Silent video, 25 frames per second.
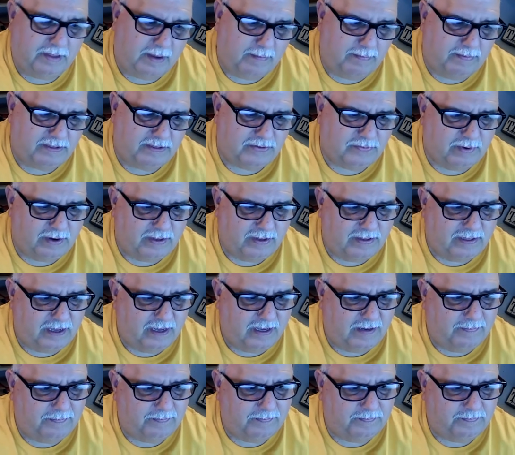I misread
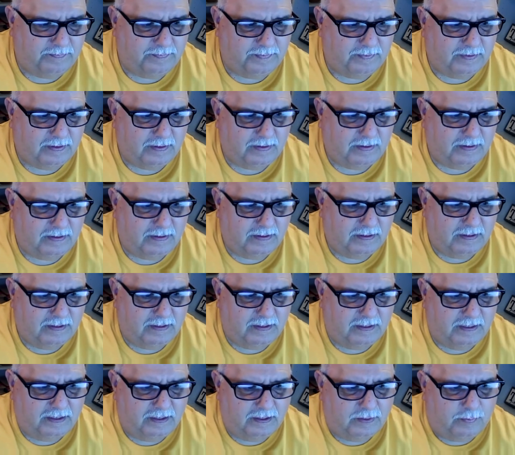that.
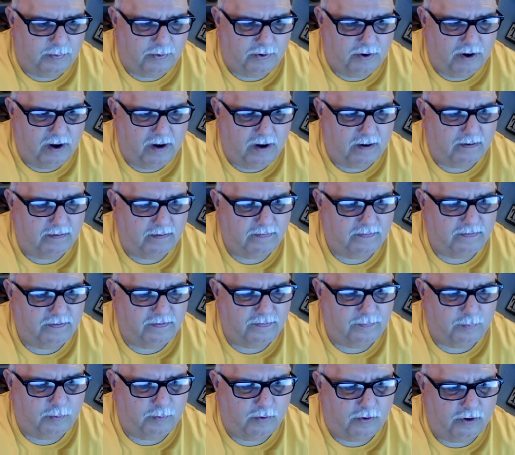The prayer
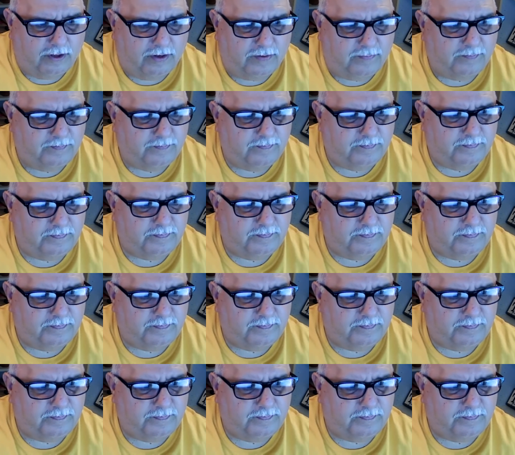this morning.